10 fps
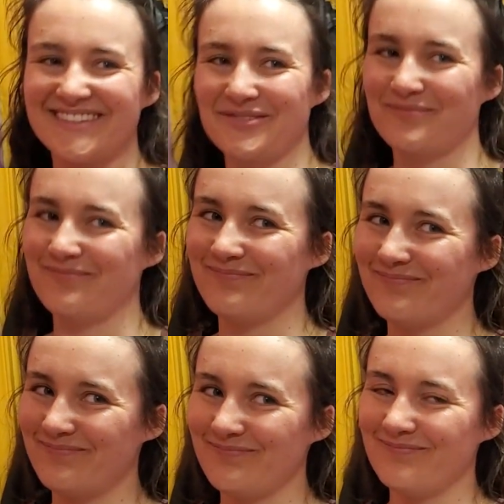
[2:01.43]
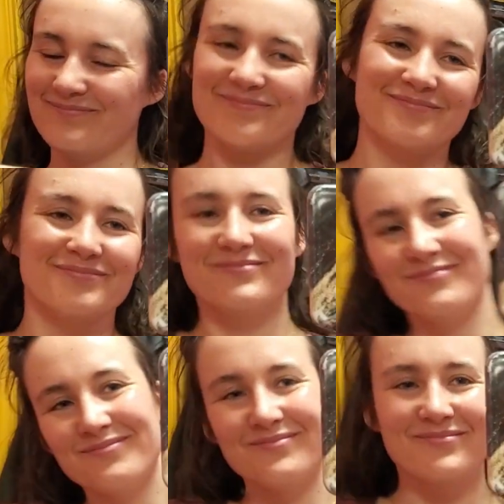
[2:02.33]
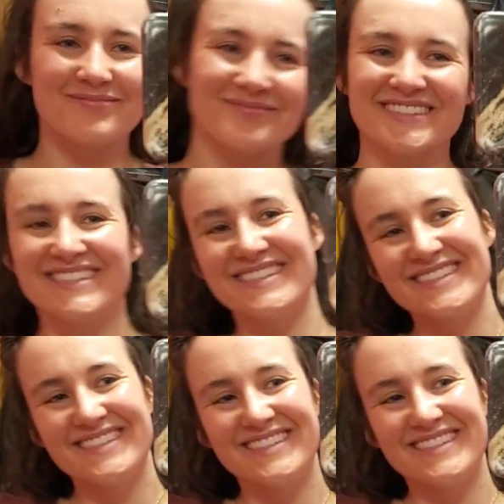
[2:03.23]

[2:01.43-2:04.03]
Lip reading: I love the tie-dye on it and I love the